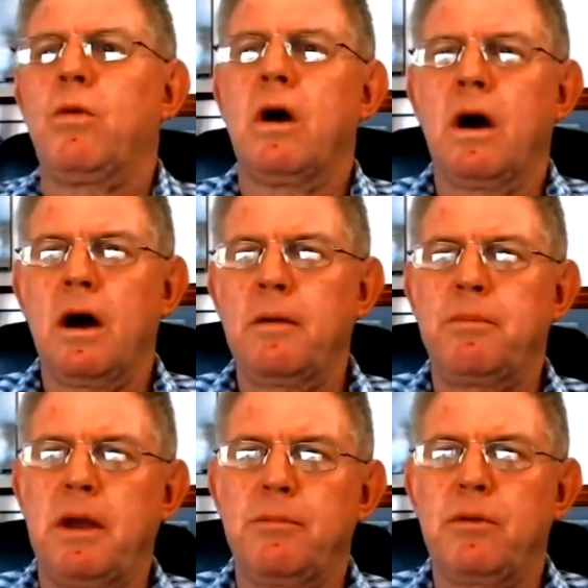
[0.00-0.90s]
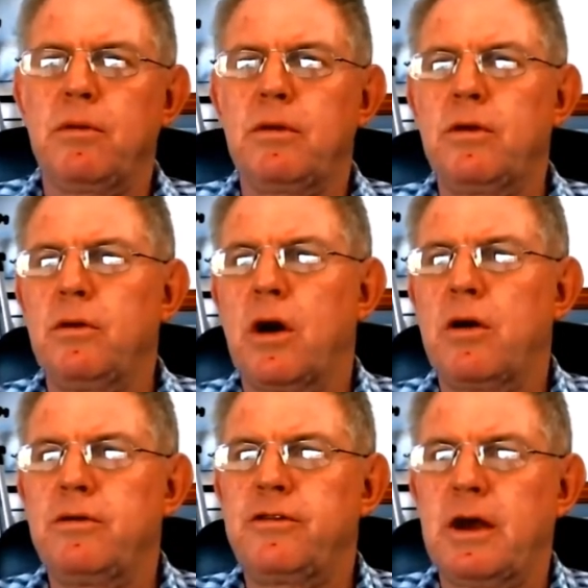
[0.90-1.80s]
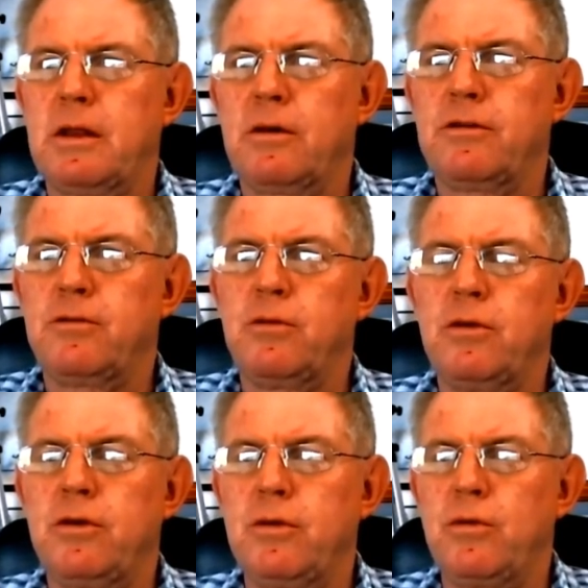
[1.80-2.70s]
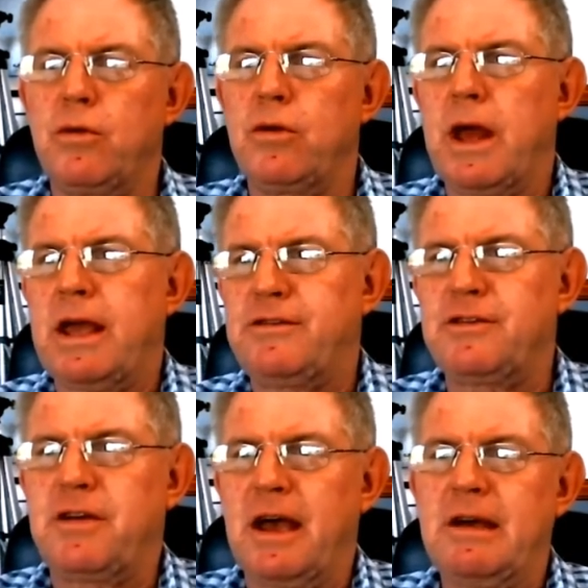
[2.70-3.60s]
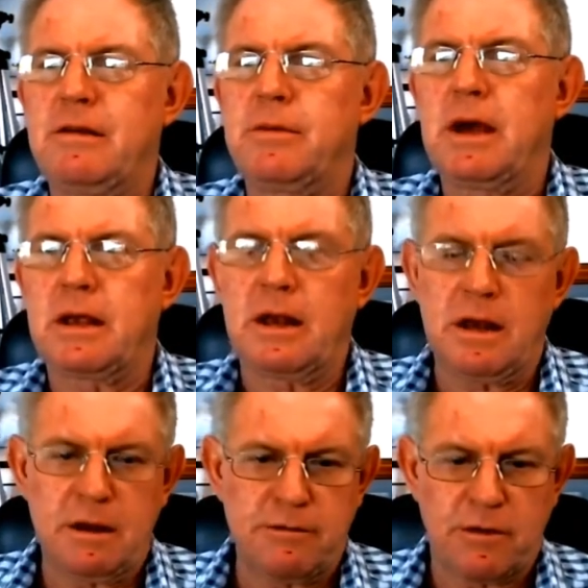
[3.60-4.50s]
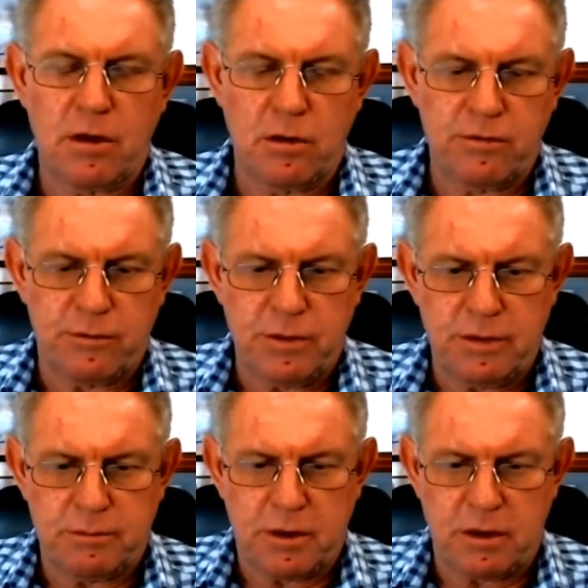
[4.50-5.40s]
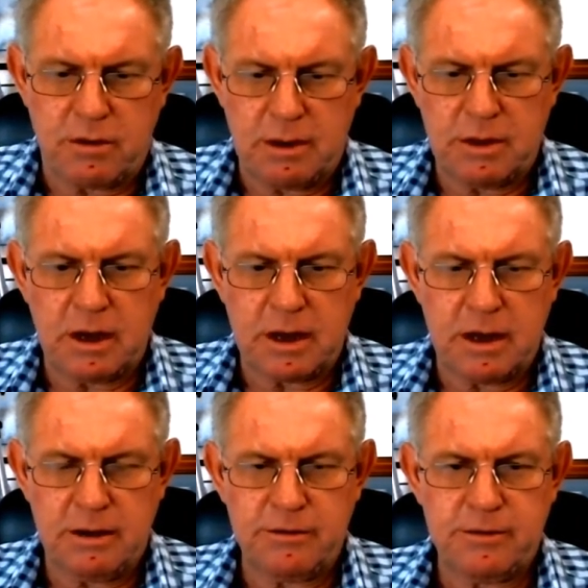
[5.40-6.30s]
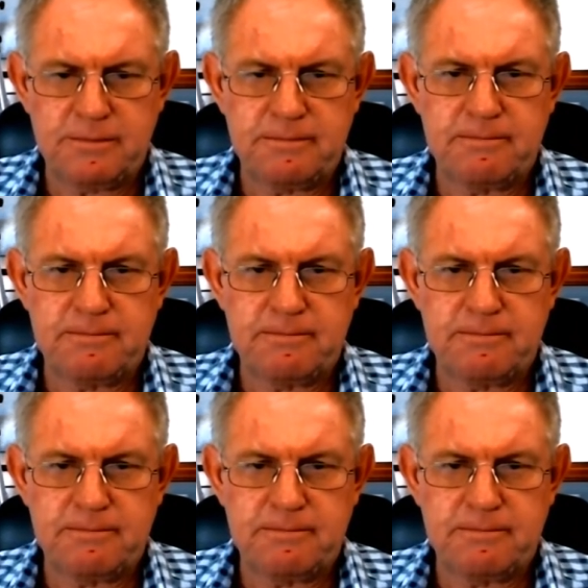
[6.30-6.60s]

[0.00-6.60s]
why people who own salons would would hesitate about getting involved with a program like ours?